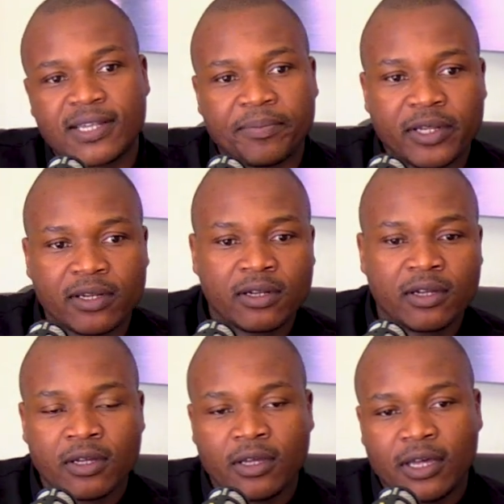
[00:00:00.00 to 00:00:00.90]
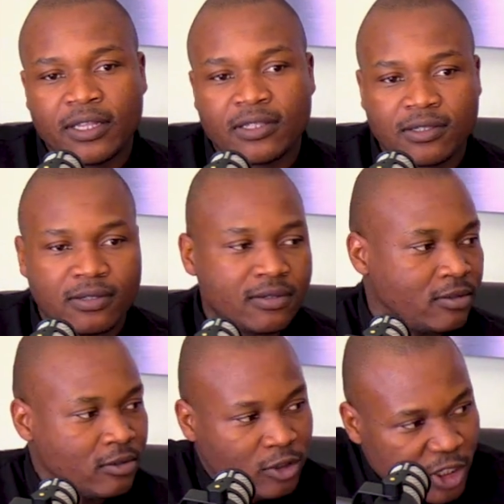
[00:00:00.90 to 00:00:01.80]
I mean, yeah. it's
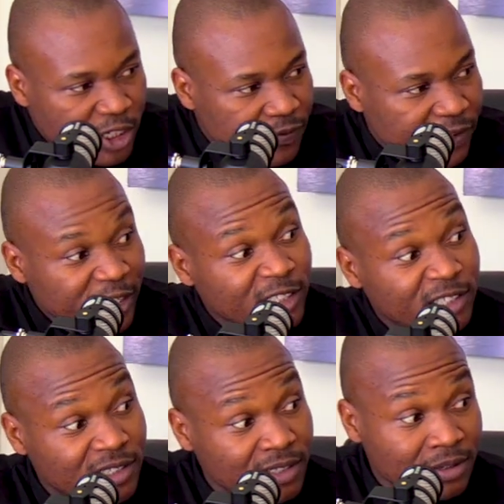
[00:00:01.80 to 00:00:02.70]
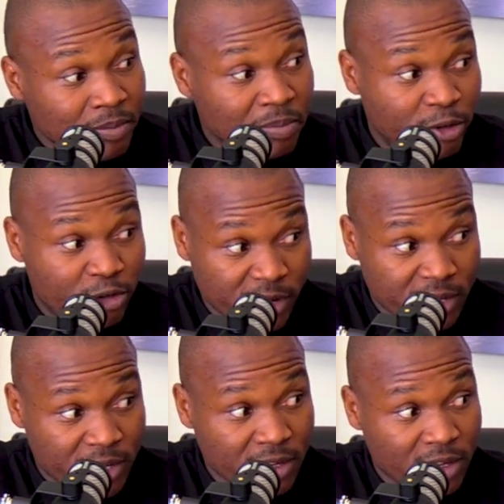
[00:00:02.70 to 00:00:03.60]
you just finished
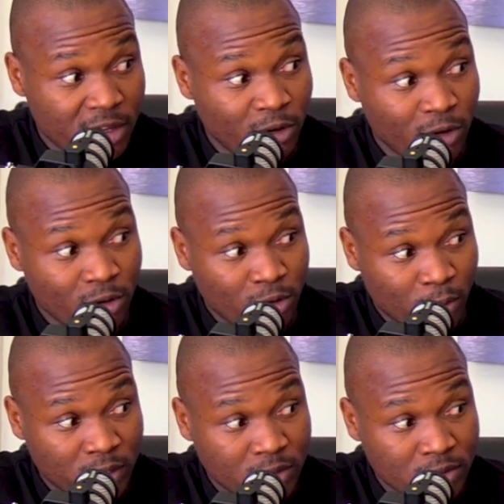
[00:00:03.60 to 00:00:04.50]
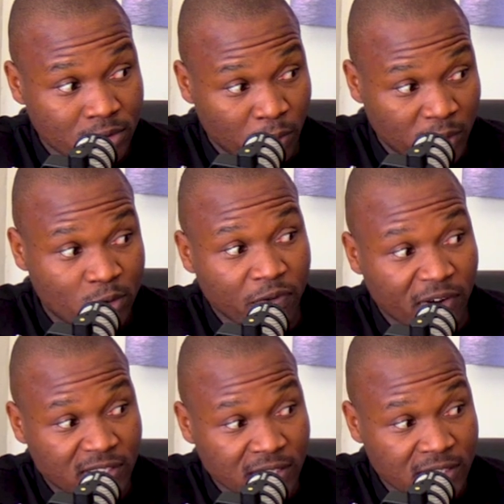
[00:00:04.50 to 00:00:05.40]
matric and you, you went you went
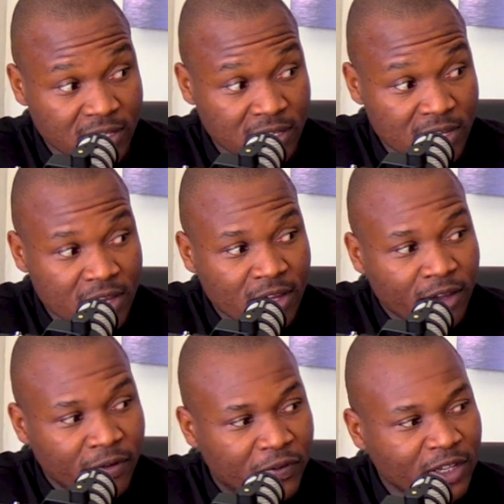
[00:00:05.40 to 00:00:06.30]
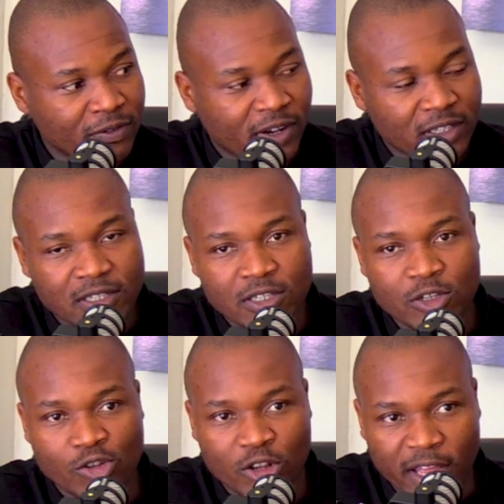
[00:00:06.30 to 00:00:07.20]
varsity, to varsity. Varsity, yes. Finished varsity,
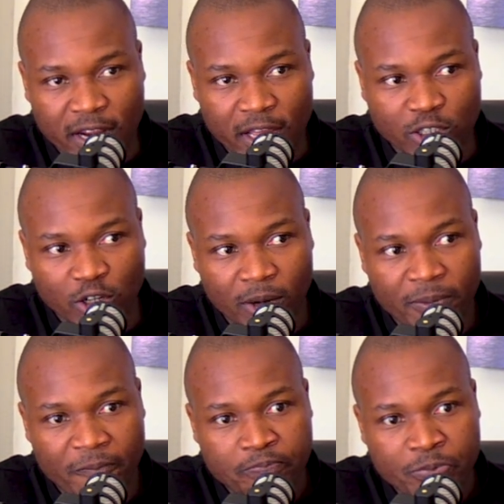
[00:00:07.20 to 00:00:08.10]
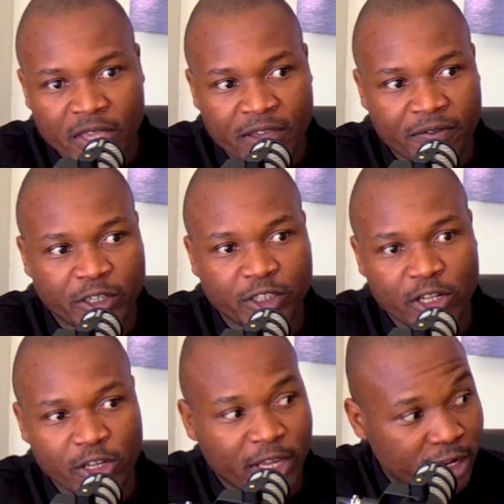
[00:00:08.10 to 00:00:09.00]
you're not getting a job. Yeah. Eventually
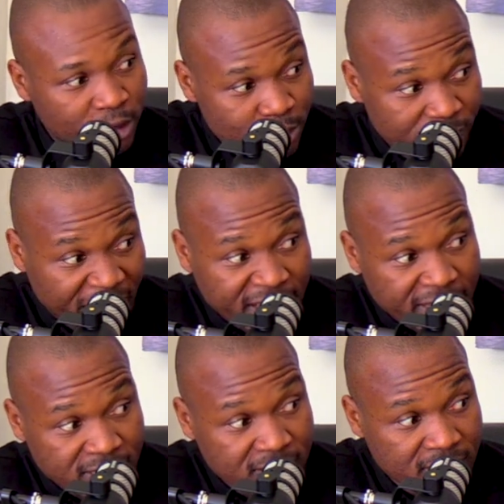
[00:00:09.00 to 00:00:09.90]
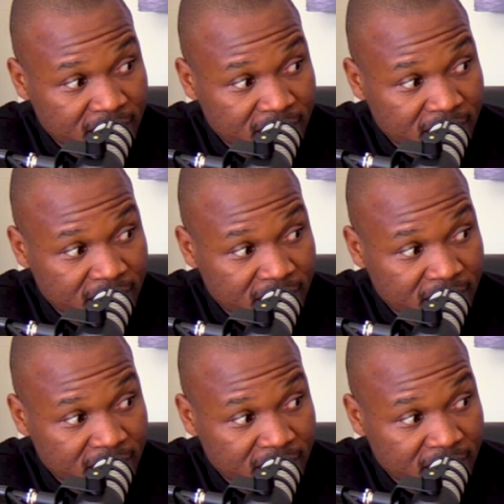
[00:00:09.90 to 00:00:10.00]
you get into finance.